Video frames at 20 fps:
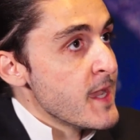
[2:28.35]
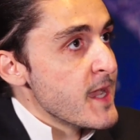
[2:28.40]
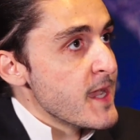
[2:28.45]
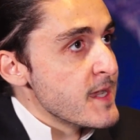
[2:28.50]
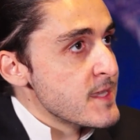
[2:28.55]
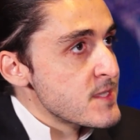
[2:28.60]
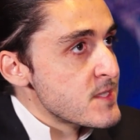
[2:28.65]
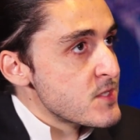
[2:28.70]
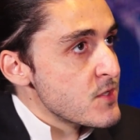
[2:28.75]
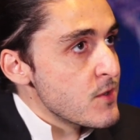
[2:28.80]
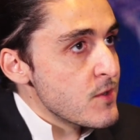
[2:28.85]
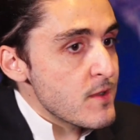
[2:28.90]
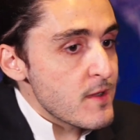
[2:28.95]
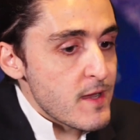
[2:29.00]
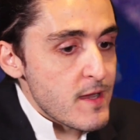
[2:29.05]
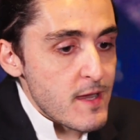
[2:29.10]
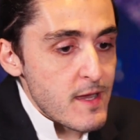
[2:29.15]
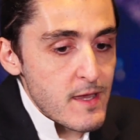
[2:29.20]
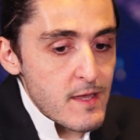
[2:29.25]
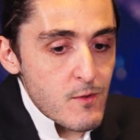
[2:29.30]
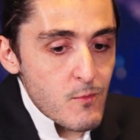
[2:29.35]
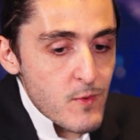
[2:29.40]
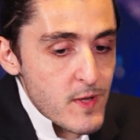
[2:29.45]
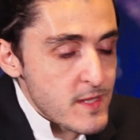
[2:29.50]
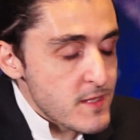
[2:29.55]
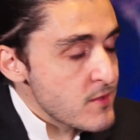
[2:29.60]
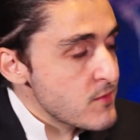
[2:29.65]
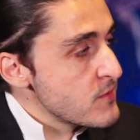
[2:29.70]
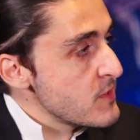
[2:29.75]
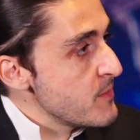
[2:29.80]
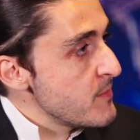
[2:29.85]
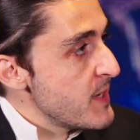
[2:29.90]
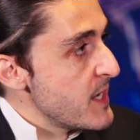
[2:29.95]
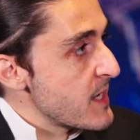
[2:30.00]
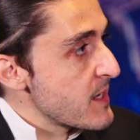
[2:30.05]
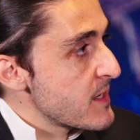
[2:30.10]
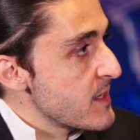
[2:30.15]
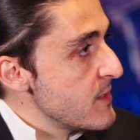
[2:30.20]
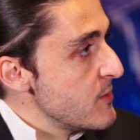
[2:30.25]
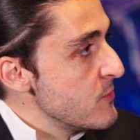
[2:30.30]
And so I went into the
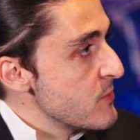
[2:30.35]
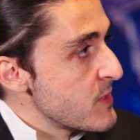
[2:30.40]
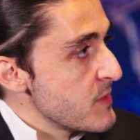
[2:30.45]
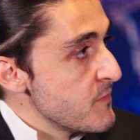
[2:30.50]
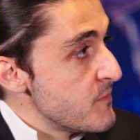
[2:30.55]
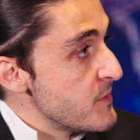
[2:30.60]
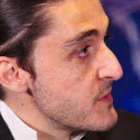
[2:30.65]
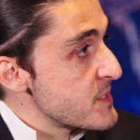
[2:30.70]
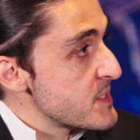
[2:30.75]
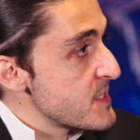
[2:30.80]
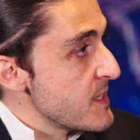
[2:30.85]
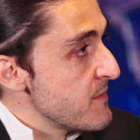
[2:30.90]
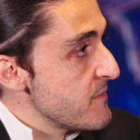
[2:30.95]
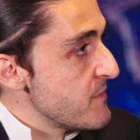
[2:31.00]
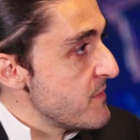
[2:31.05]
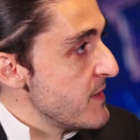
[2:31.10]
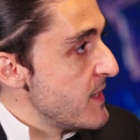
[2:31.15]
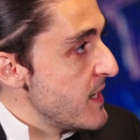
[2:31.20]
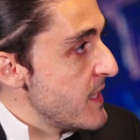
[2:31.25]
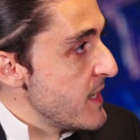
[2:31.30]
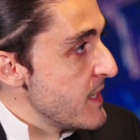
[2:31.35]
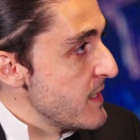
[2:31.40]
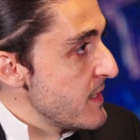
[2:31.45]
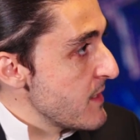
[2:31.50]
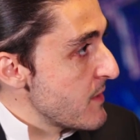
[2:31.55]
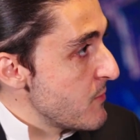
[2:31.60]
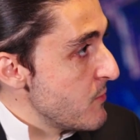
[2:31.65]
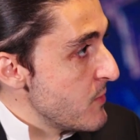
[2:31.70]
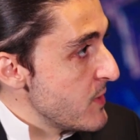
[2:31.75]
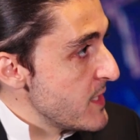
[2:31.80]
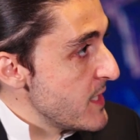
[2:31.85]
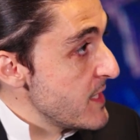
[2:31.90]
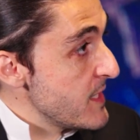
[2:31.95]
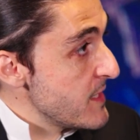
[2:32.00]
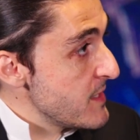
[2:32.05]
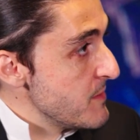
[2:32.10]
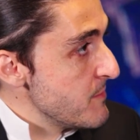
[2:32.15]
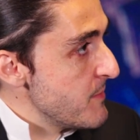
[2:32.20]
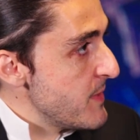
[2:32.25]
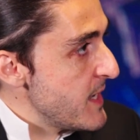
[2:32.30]
market looking for something like what I
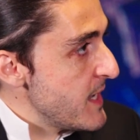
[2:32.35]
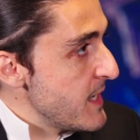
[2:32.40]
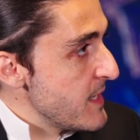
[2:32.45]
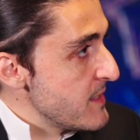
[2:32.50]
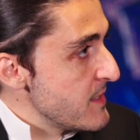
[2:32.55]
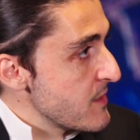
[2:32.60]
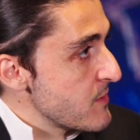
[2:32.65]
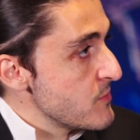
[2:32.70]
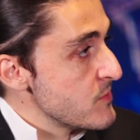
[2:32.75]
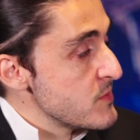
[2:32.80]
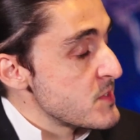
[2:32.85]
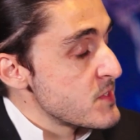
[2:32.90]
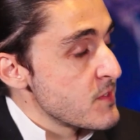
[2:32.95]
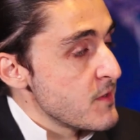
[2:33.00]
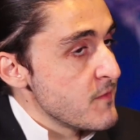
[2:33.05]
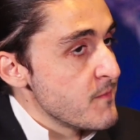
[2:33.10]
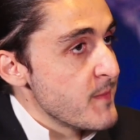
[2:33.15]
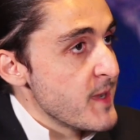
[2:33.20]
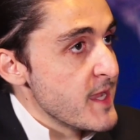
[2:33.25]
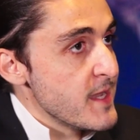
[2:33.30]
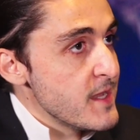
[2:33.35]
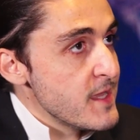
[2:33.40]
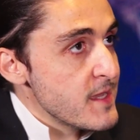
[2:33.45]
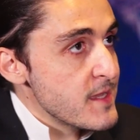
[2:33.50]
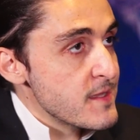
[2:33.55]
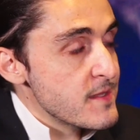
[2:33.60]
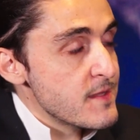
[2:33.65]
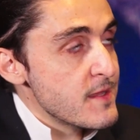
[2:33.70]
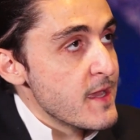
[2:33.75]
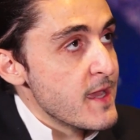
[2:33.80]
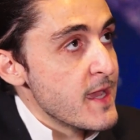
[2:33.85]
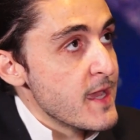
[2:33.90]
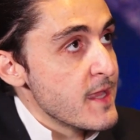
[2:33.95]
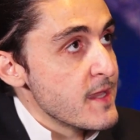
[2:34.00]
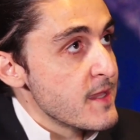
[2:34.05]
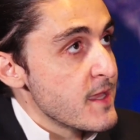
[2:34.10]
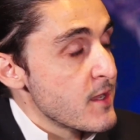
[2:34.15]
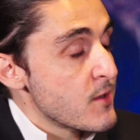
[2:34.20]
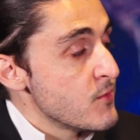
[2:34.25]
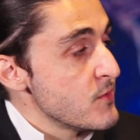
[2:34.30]
had in mind that could solve my need,
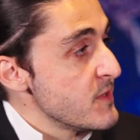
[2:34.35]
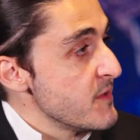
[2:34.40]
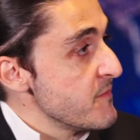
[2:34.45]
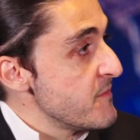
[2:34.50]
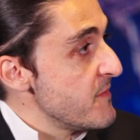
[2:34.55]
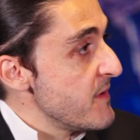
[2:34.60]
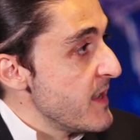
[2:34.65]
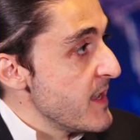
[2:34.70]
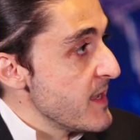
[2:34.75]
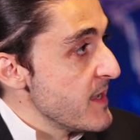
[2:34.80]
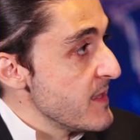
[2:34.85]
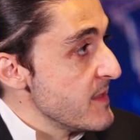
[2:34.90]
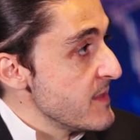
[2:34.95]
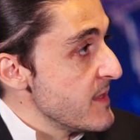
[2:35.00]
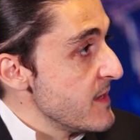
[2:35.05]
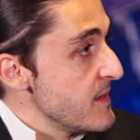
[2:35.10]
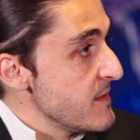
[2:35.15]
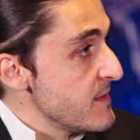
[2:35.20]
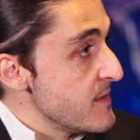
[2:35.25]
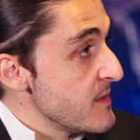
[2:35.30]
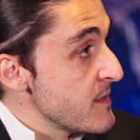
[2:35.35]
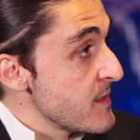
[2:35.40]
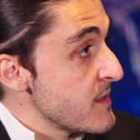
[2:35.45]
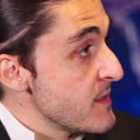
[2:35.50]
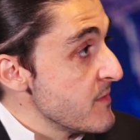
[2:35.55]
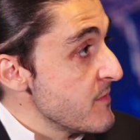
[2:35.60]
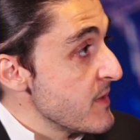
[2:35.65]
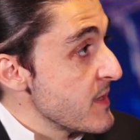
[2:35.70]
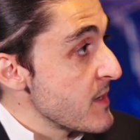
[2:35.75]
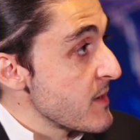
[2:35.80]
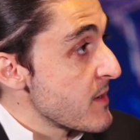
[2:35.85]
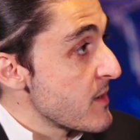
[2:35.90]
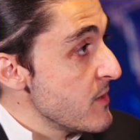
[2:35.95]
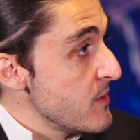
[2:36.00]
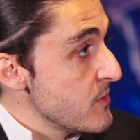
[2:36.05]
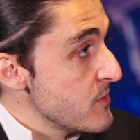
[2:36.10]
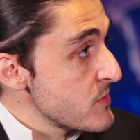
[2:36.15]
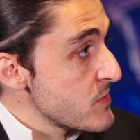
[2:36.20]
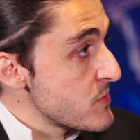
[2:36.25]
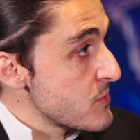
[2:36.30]
and I couldn't find anything even
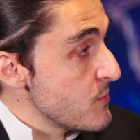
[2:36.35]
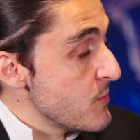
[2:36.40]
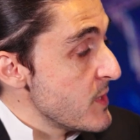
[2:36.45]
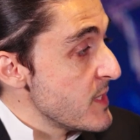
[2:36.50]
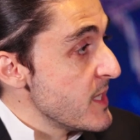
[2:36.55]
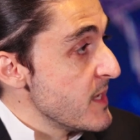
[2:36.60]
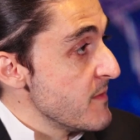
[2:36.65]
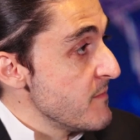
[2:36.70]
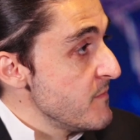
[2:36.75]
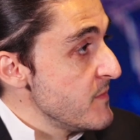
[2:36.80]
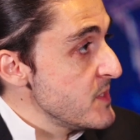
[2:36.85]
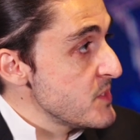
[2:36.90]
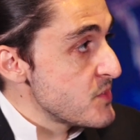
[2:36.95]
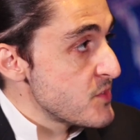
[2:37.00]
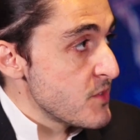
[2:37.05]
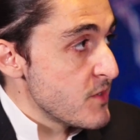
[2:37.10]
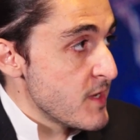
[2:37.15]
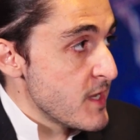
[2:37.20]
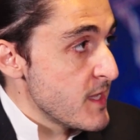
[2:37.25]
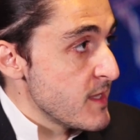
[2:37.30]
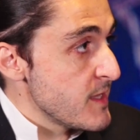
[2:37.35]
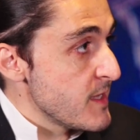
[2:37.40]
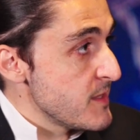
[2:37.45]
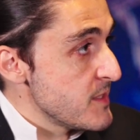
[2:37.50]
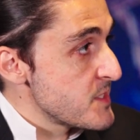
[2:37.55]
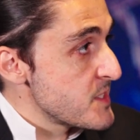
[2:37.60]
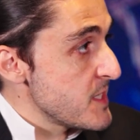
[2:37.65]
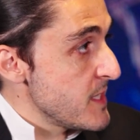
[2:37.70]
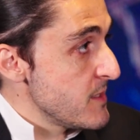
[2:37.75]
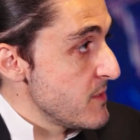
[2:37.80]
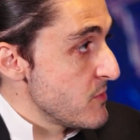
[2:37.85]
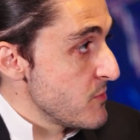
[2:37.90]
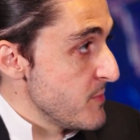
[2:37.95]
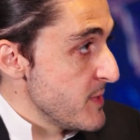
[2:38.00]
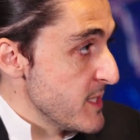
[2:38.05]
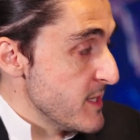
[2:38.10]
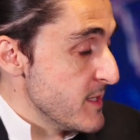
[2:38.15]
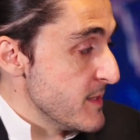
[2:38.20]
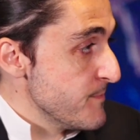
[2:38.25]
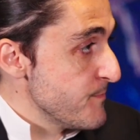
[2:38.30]
close to what I envisioned, and I decided to
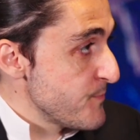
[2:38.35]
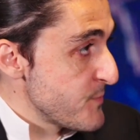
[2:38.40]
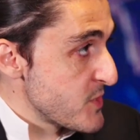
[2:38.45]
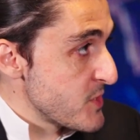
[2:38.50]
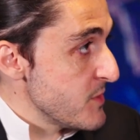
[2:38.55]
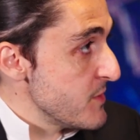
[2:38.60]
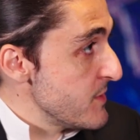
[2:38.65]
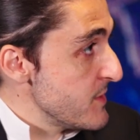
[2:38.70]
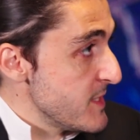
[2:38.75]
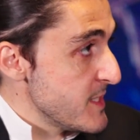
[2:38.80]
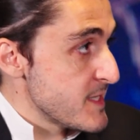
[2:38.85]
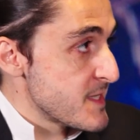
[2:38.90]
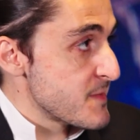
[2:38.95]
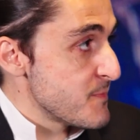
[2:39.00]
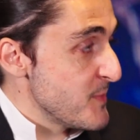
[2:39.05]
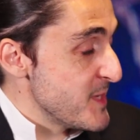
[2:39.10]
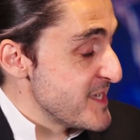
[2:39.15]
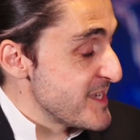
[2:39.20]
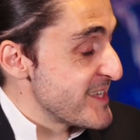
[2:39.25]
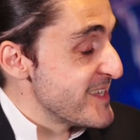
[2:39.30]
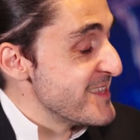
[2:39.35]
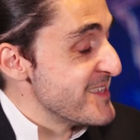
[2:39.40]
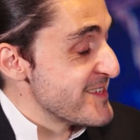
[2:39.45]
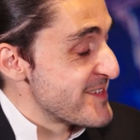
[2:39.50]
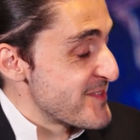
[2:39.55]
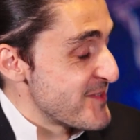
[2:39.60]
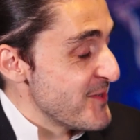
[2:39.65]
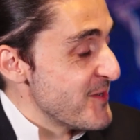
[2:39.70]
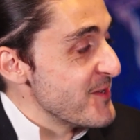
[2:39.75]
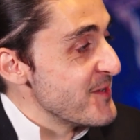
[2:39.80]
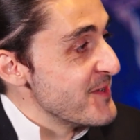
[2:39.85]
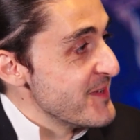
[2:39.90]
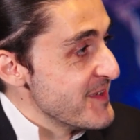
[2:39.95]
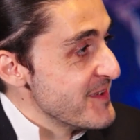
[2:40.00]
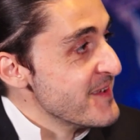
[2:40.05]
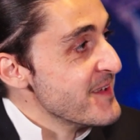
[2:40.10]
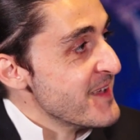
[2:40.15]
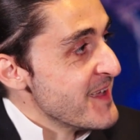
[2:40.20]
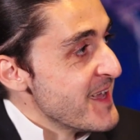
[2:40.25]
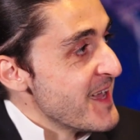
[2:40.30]
build it. So that's basically the story
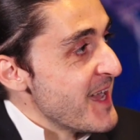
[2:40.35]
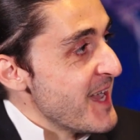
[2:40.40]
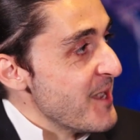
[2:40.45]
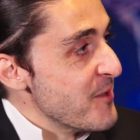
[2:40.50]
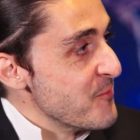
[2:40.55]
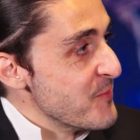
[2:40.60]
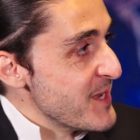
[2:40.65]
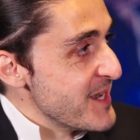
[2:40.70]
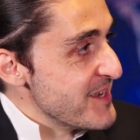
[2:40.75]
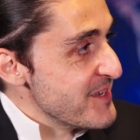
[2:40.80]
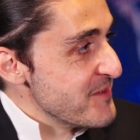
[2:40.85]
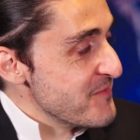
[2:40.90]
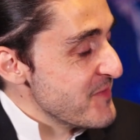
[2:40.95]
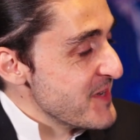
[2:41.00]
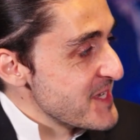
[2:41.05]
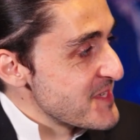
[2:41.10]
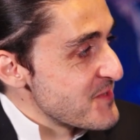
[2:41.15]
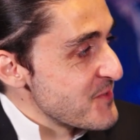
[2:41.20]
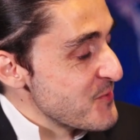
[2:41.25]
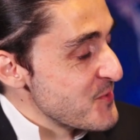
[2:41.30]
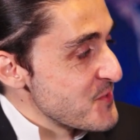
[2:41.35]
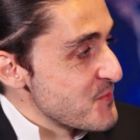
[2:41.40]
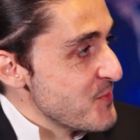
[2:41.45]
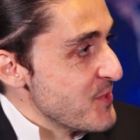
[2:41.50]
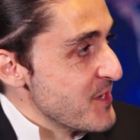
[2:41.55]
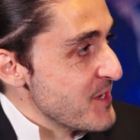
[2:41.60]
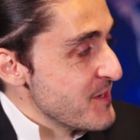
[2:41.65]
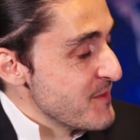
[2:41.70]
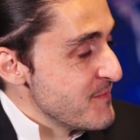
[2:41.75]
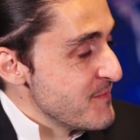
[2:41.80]
how Merlin Investor was born.